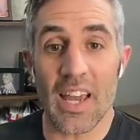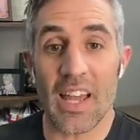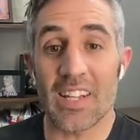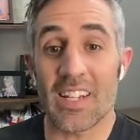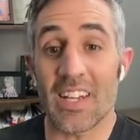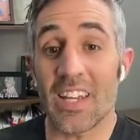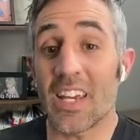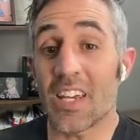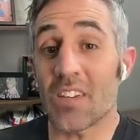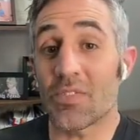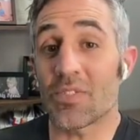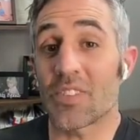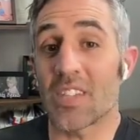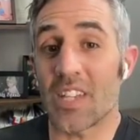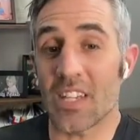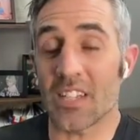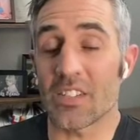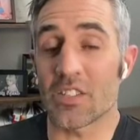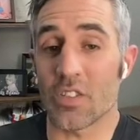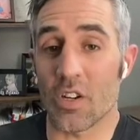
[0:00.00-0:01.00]
And if
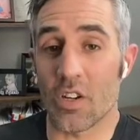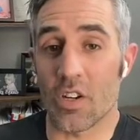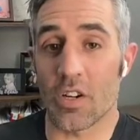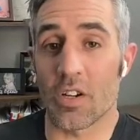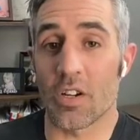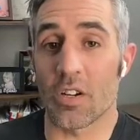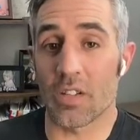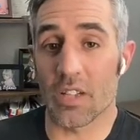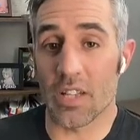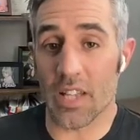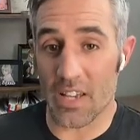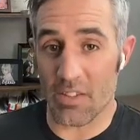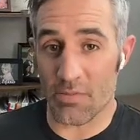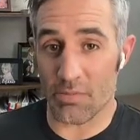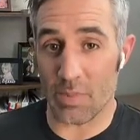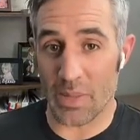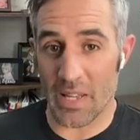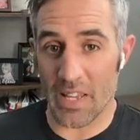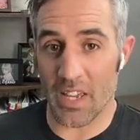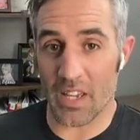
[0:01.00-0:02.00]
kids are a
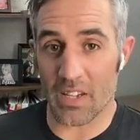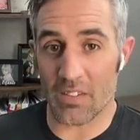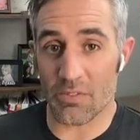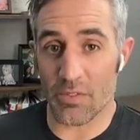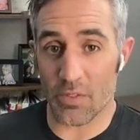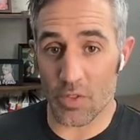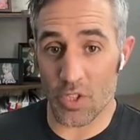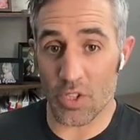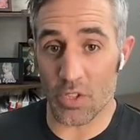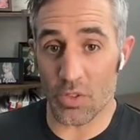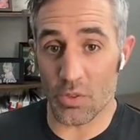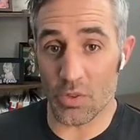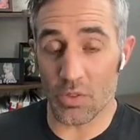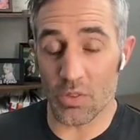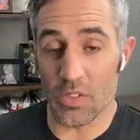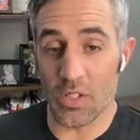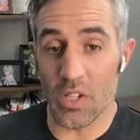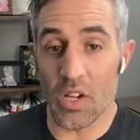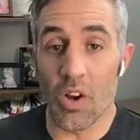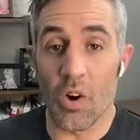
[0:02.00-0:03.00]
life plan for
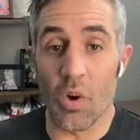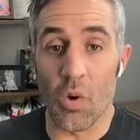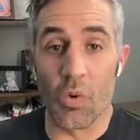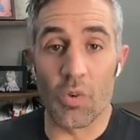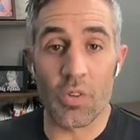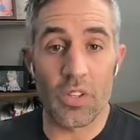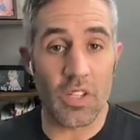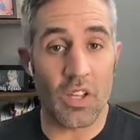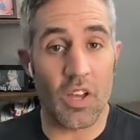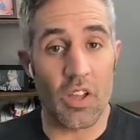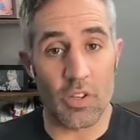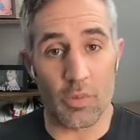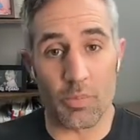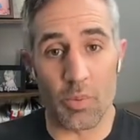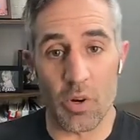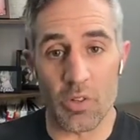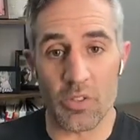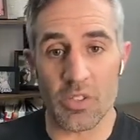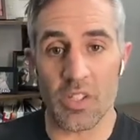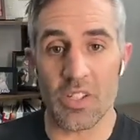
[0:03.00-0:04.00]
you or the other
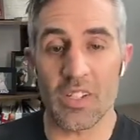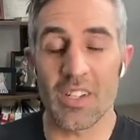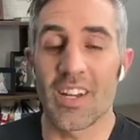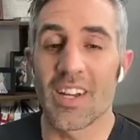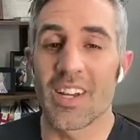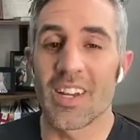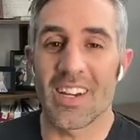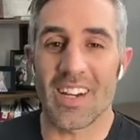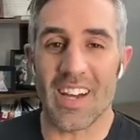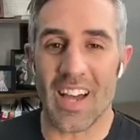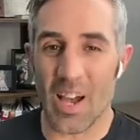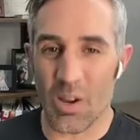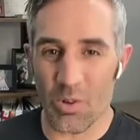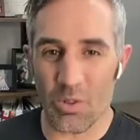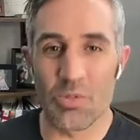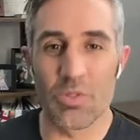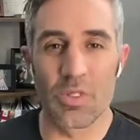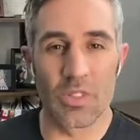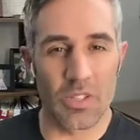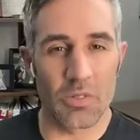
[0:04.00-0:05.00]
person, I
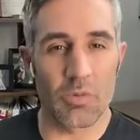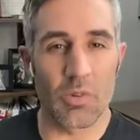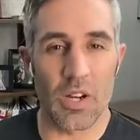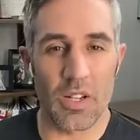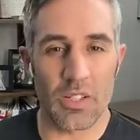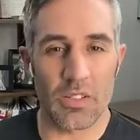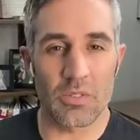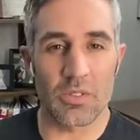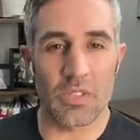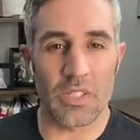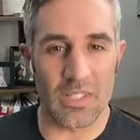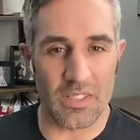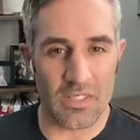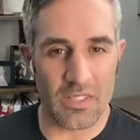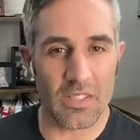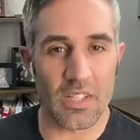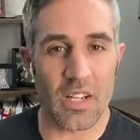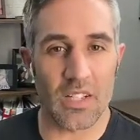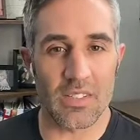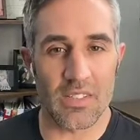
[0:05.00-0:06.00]
would really want to
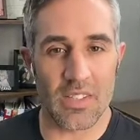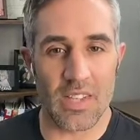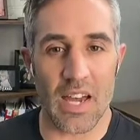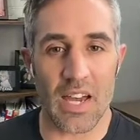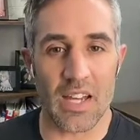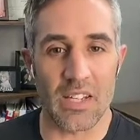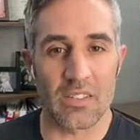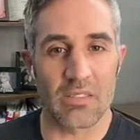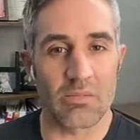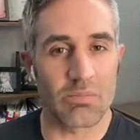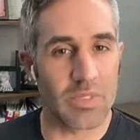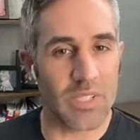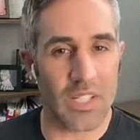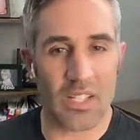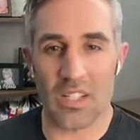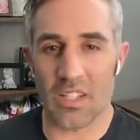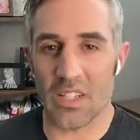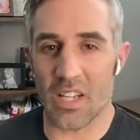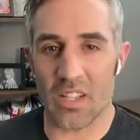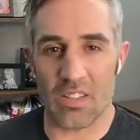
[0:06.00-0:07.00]
discuss that
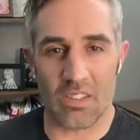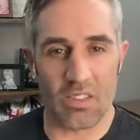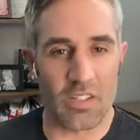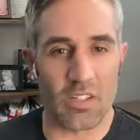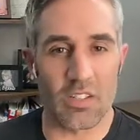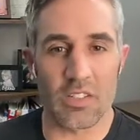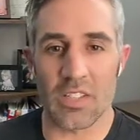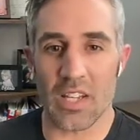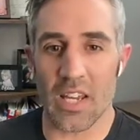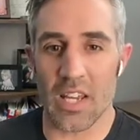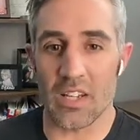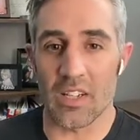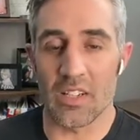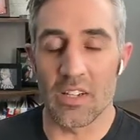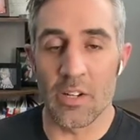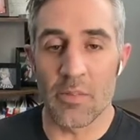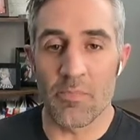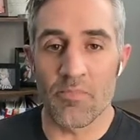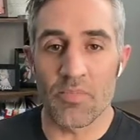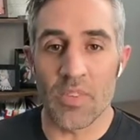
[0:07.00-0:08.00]
second date, third date,
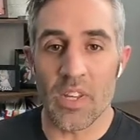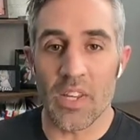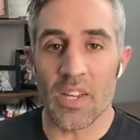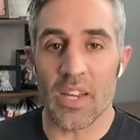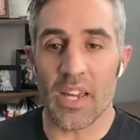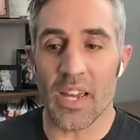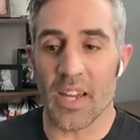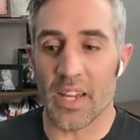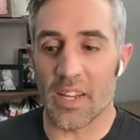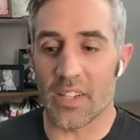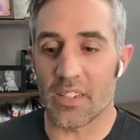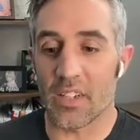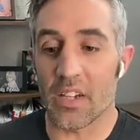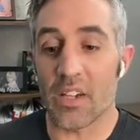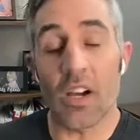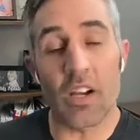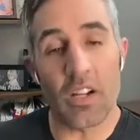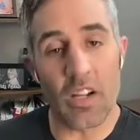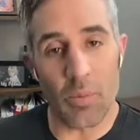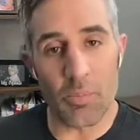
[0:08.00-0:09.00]
and
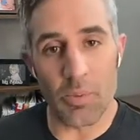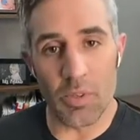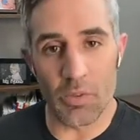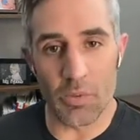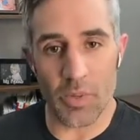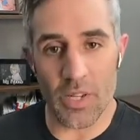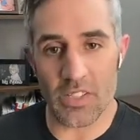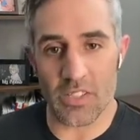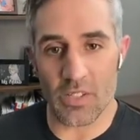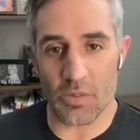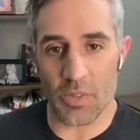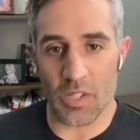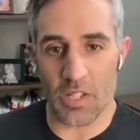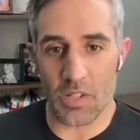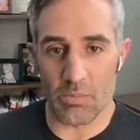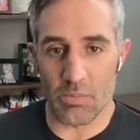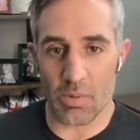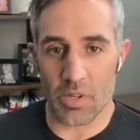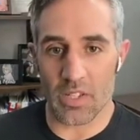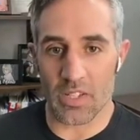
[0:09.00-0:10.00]
a couple of ways that we
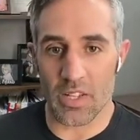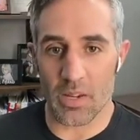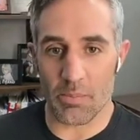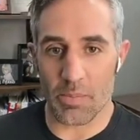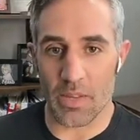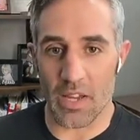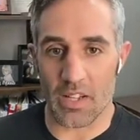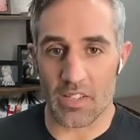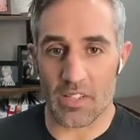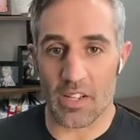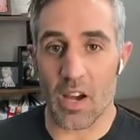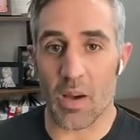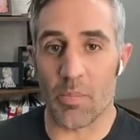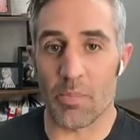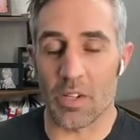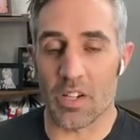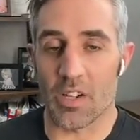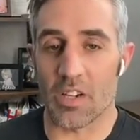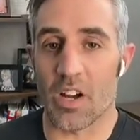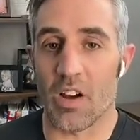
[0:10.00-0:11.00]
can bring up that
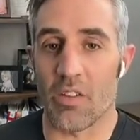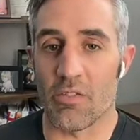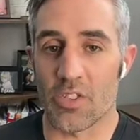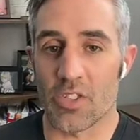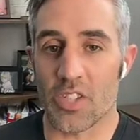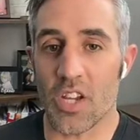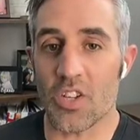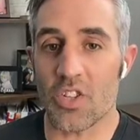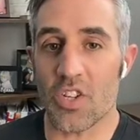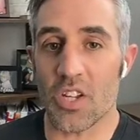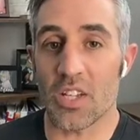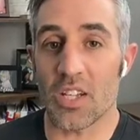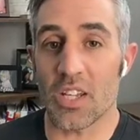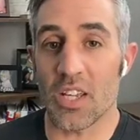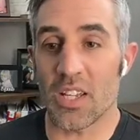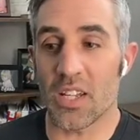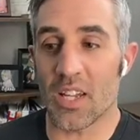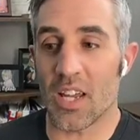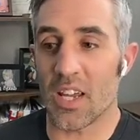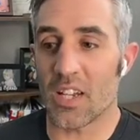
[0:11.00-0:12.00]
topic of conversation
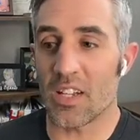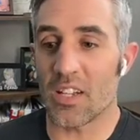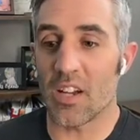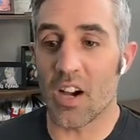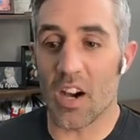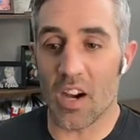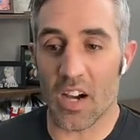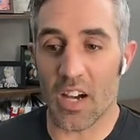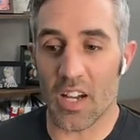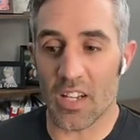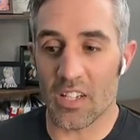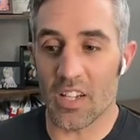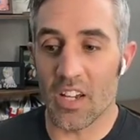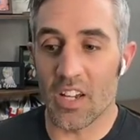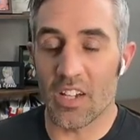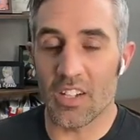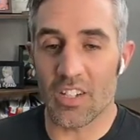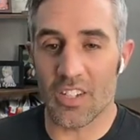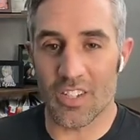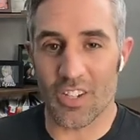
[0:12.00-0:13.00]
in a non
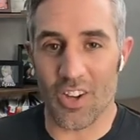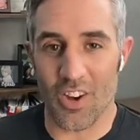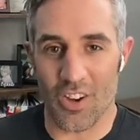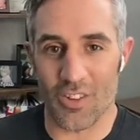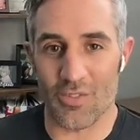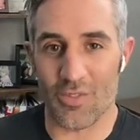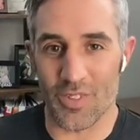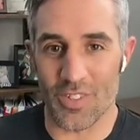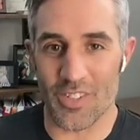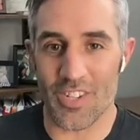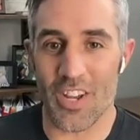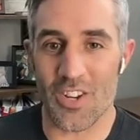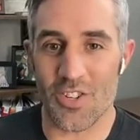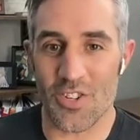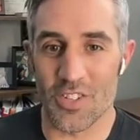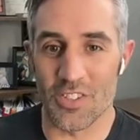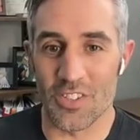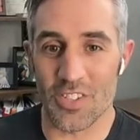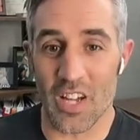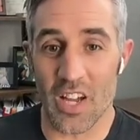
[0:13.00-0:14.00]

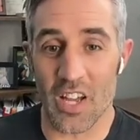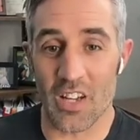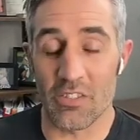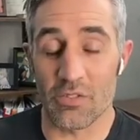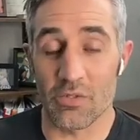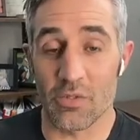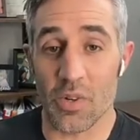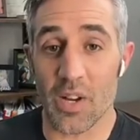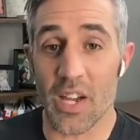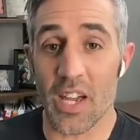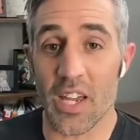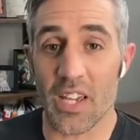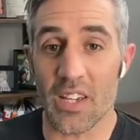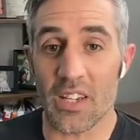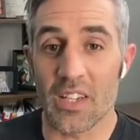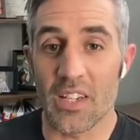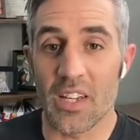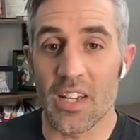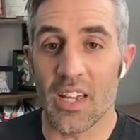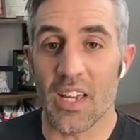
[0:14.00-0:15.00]
confrontational kind of
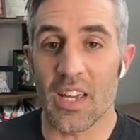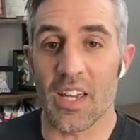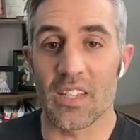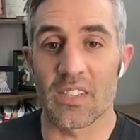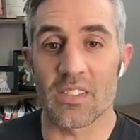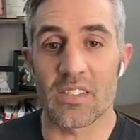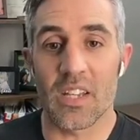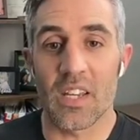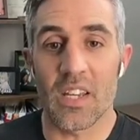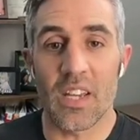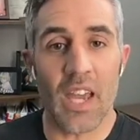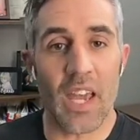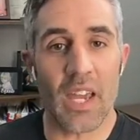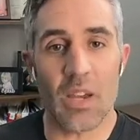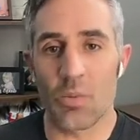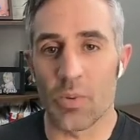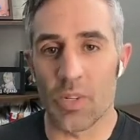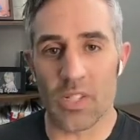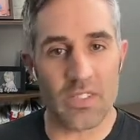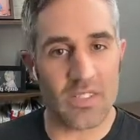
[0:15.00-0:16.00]
way is
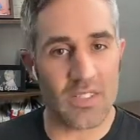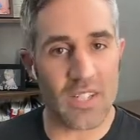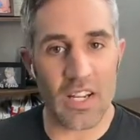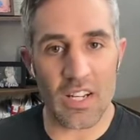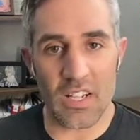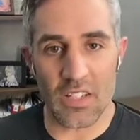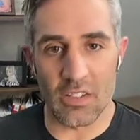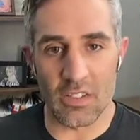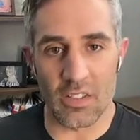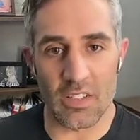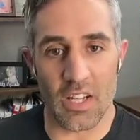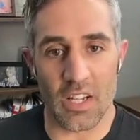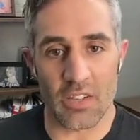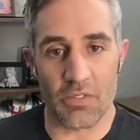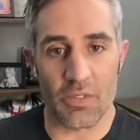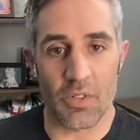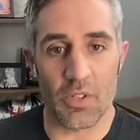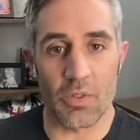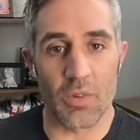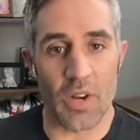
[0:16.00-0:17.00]
hey, what does dating look
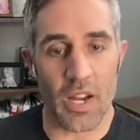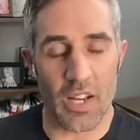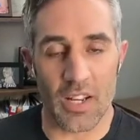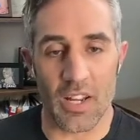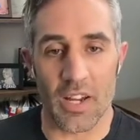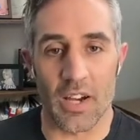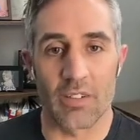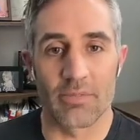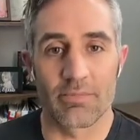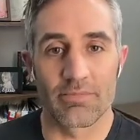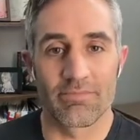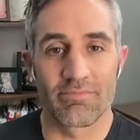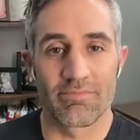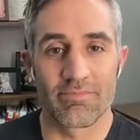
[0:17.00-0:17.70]
like for you right now?